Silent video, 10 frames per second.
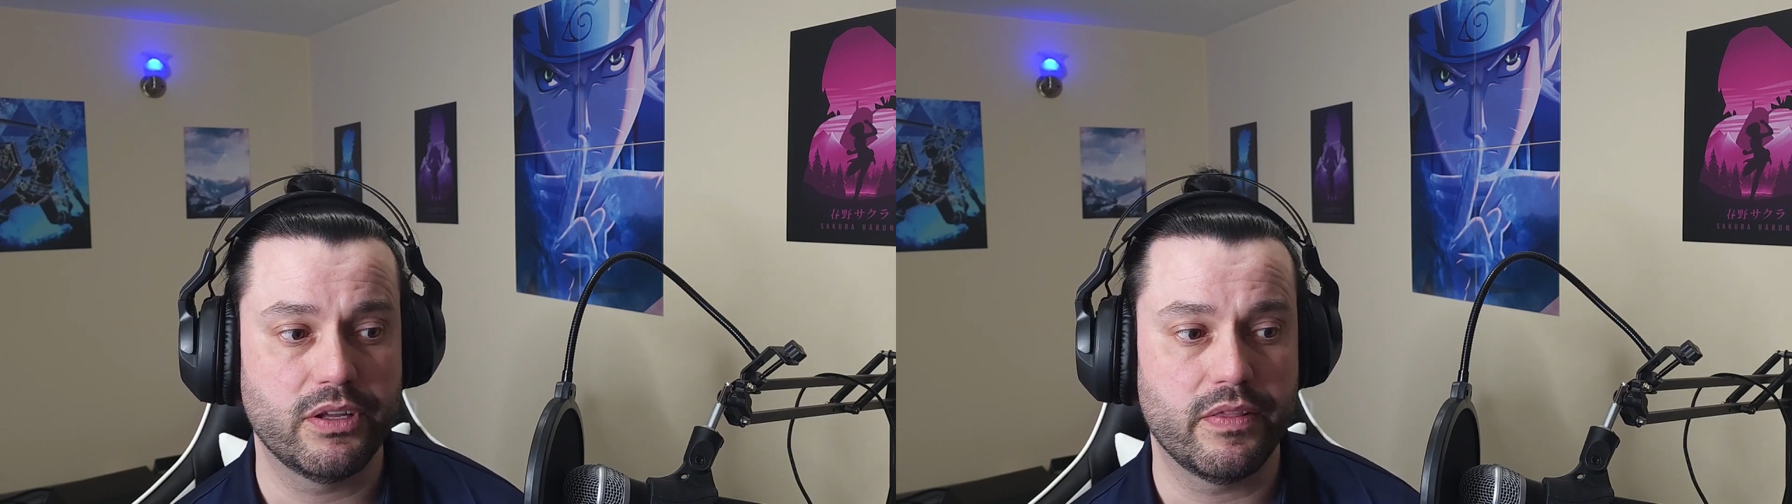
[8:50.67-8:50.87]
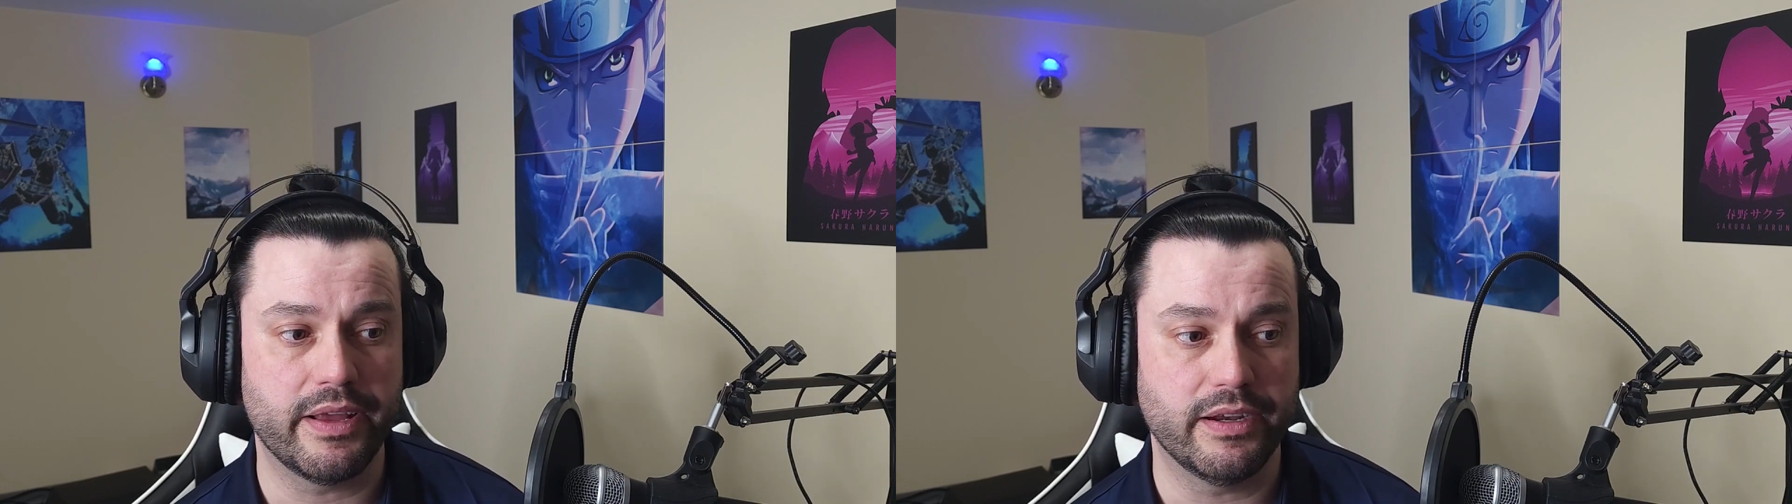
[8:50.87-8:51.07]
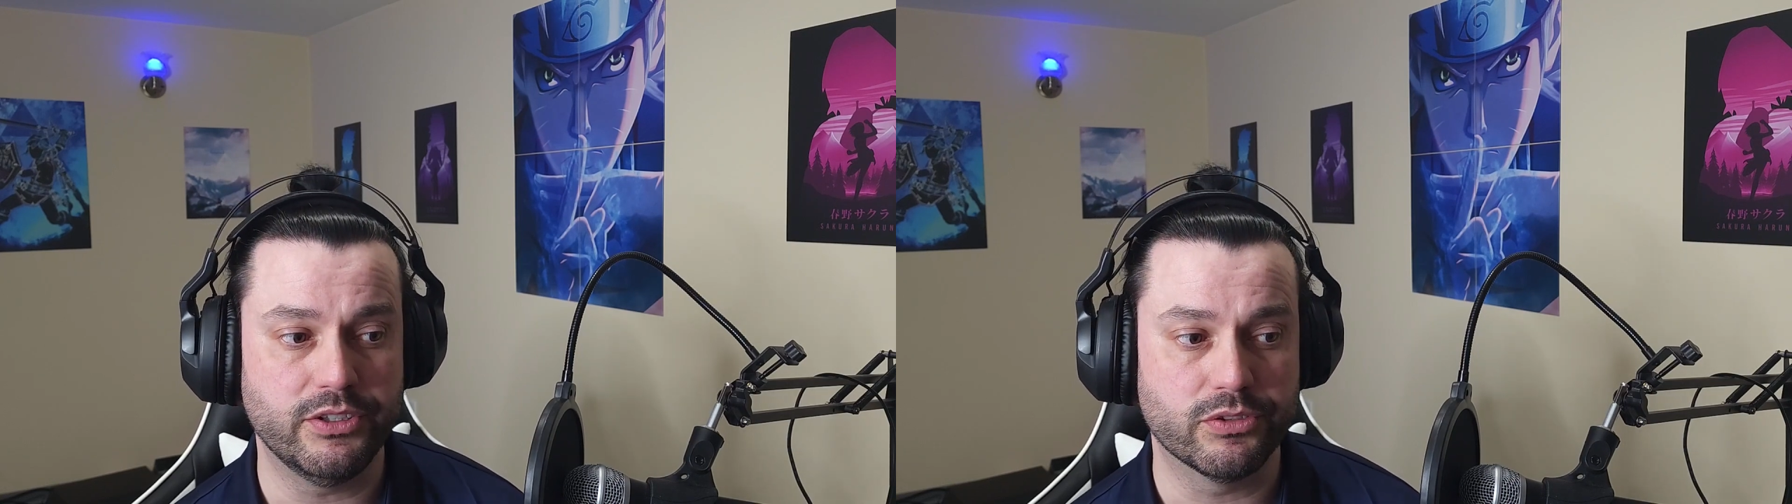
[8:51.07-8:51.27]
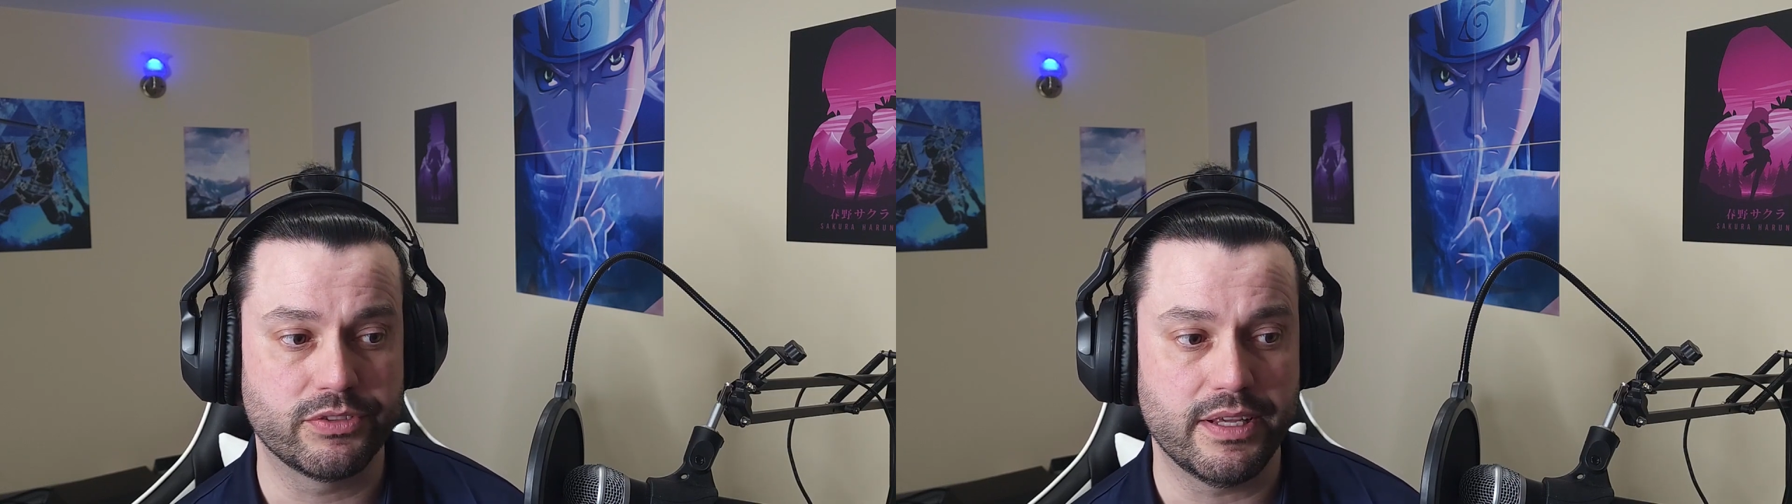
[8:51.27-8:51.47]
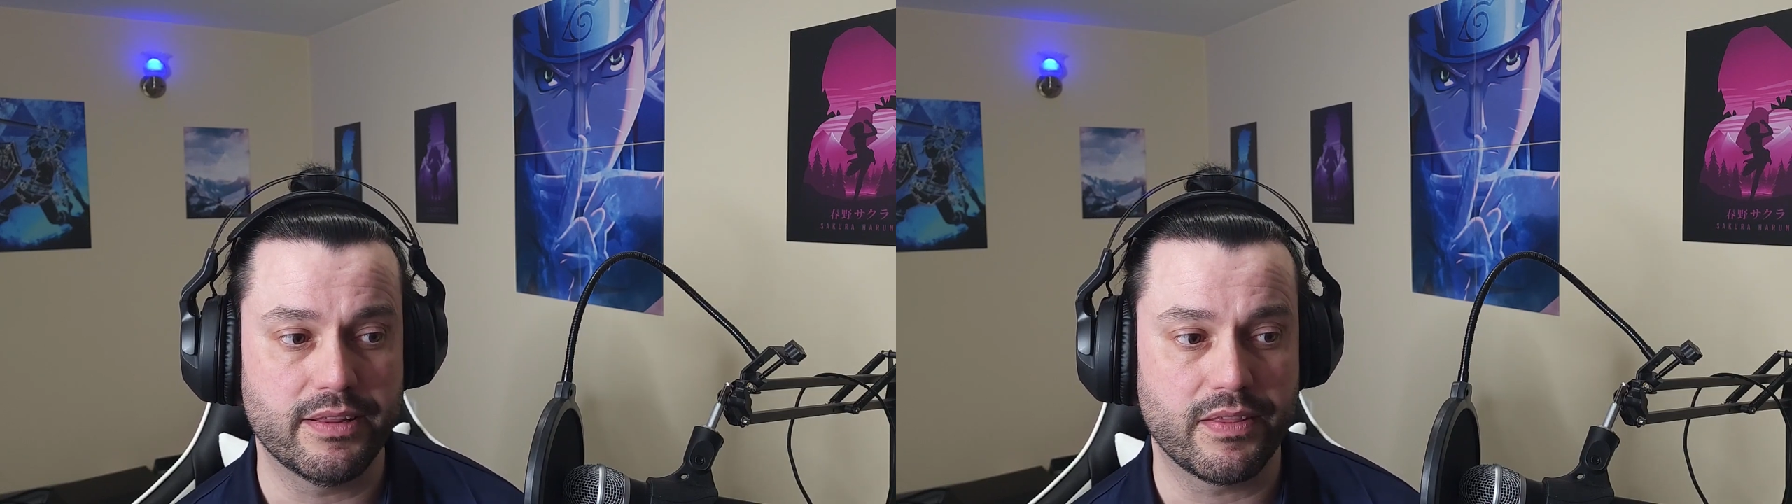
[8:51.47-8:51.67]
you'll
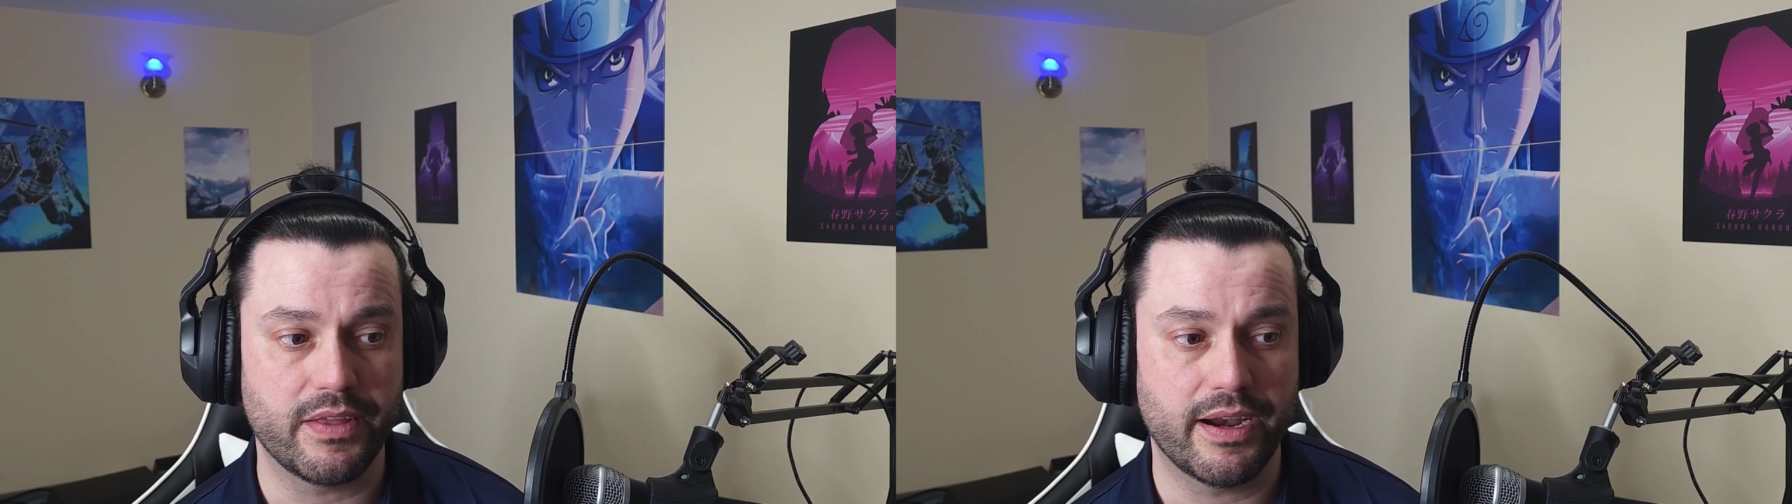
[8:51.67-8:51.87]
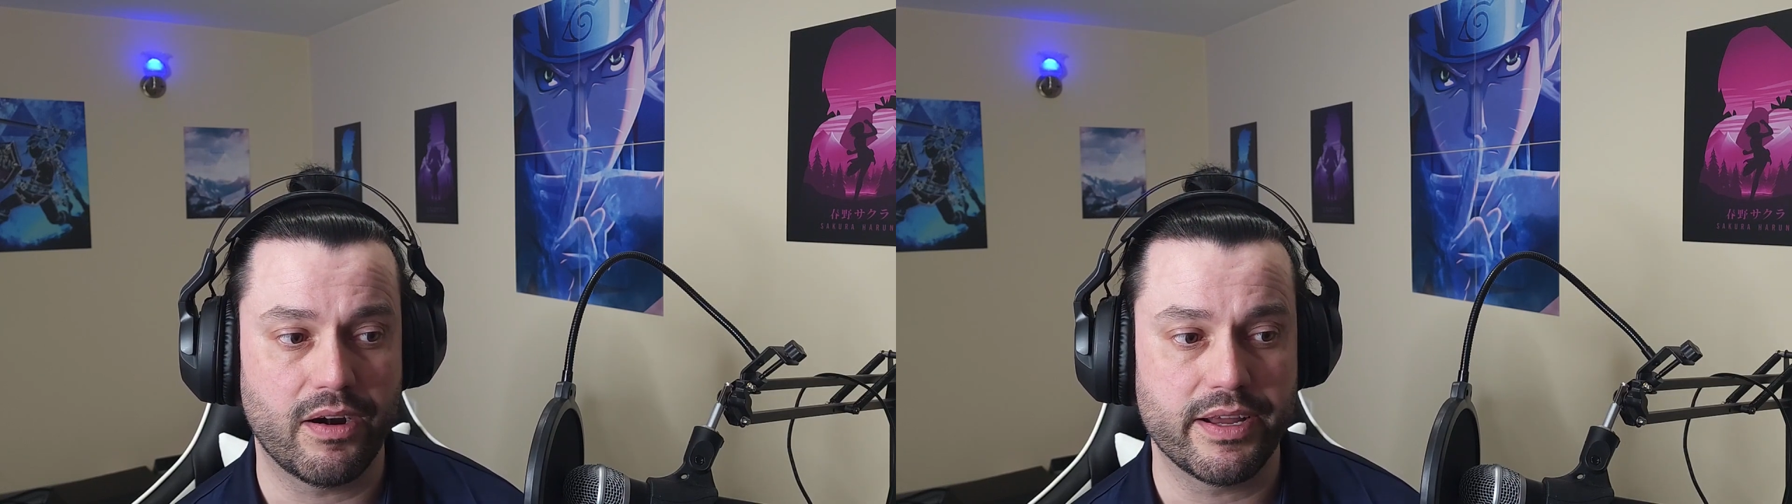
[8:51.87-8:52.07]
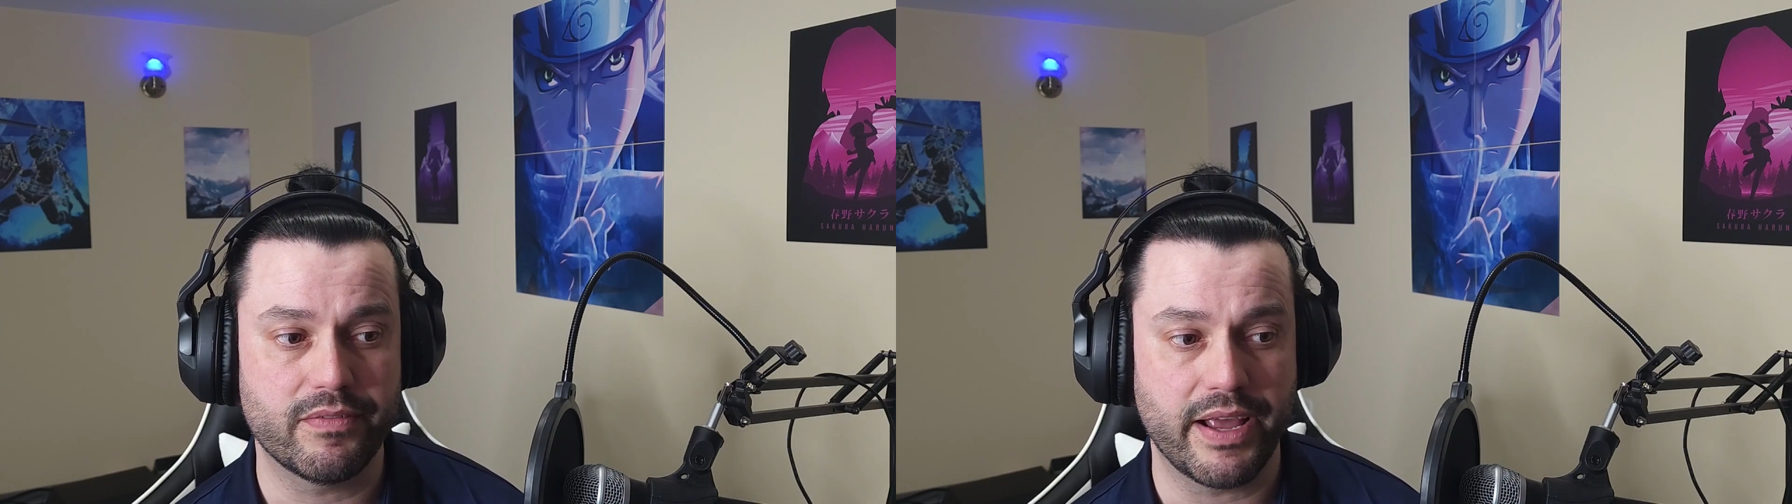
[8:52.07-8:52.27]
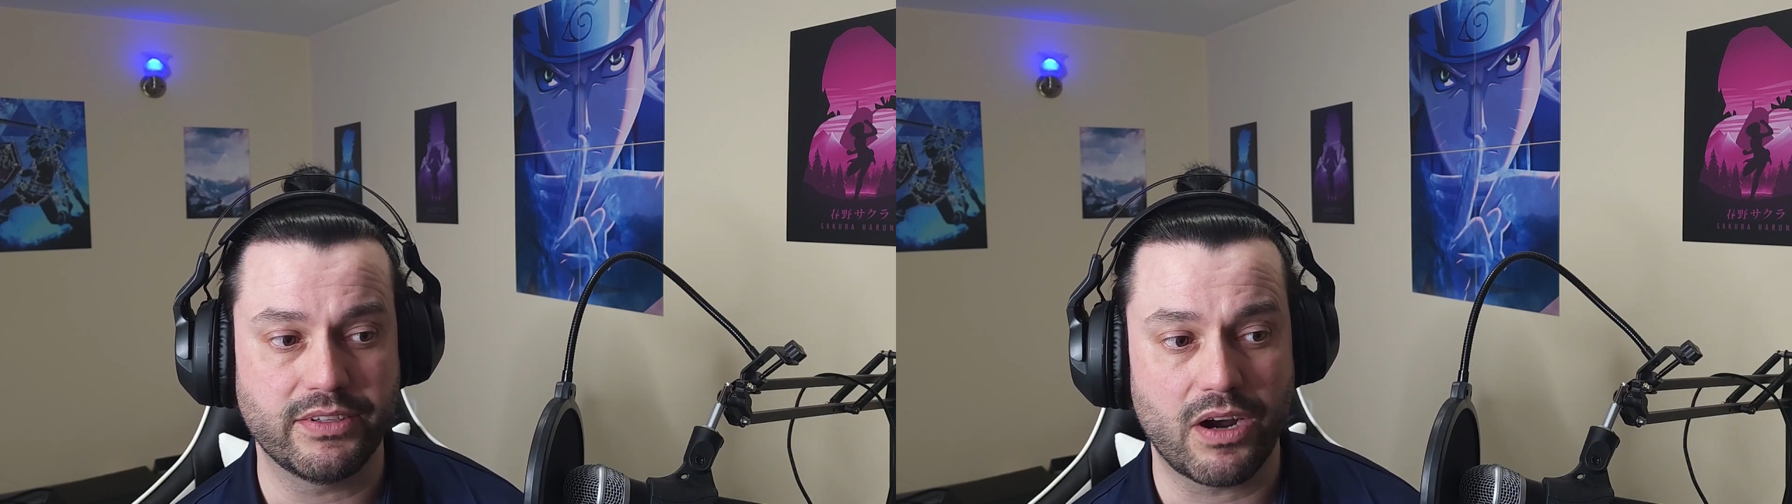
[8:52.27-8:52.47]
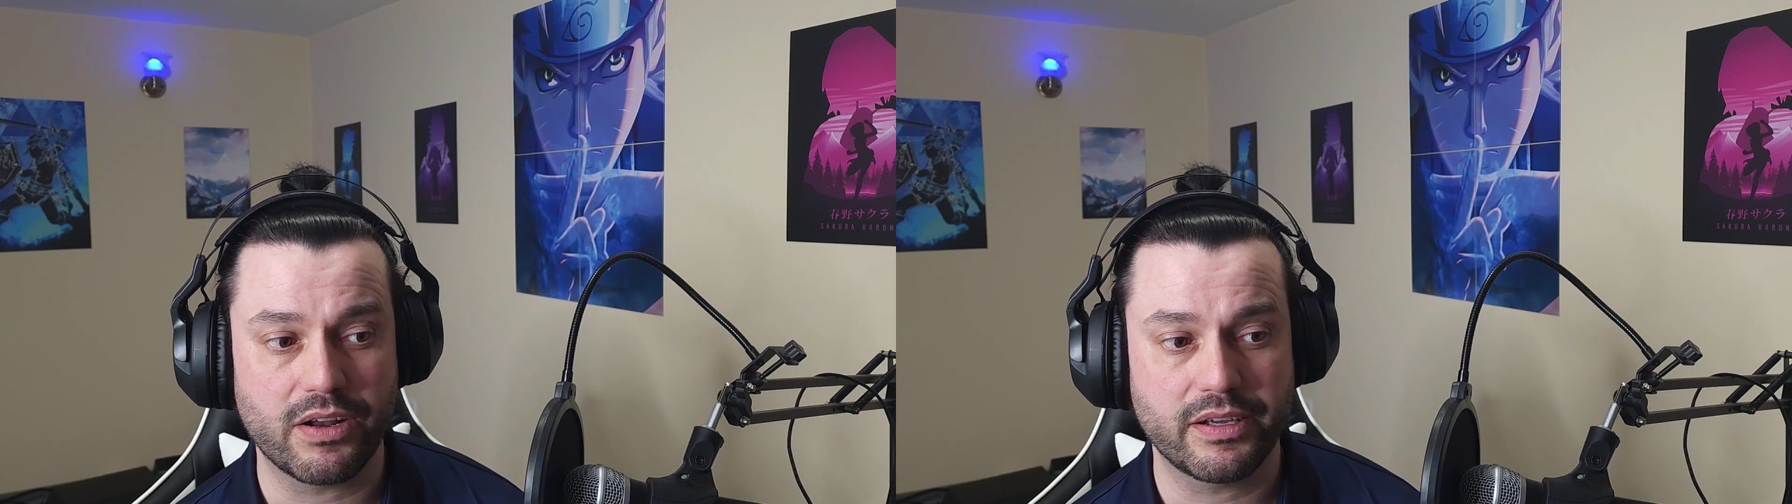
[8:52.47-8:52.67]
see that the area of
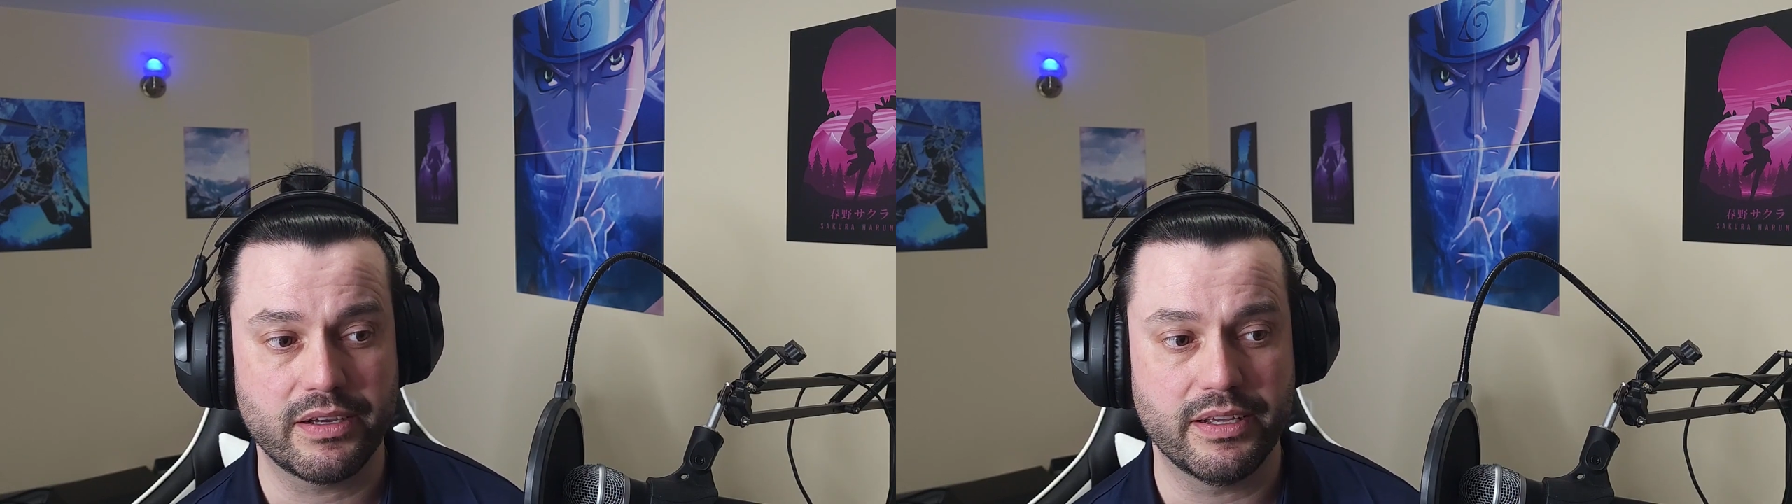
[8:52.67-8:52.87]
Antarctica